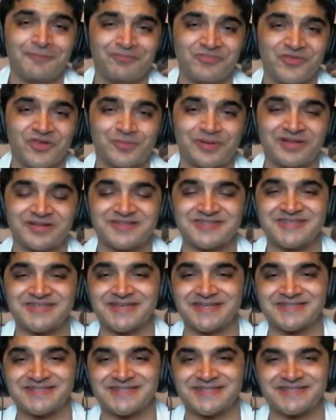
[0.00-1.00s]
You've been
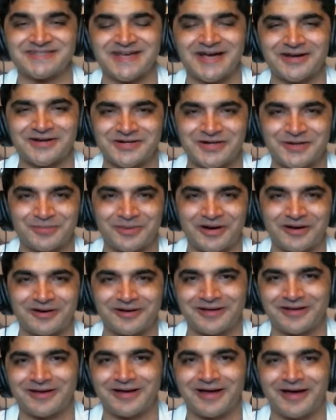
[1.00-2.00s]
listening to Dr.
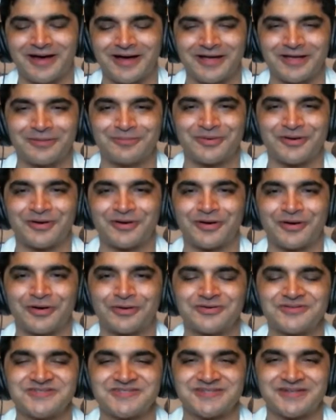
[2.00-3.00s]
America. I am your
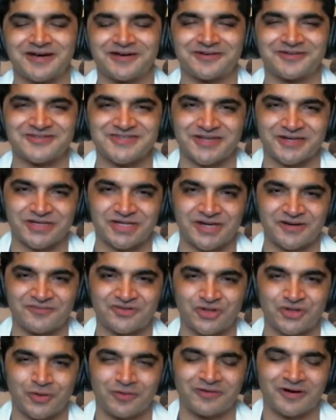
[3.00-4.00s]
host, Dr. Sanjeev
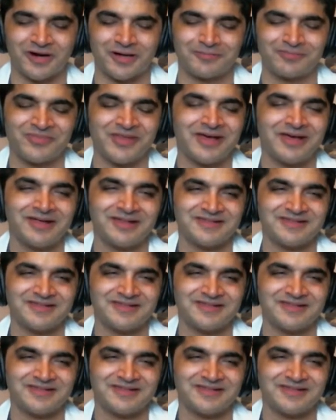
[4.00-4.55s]
Sriram.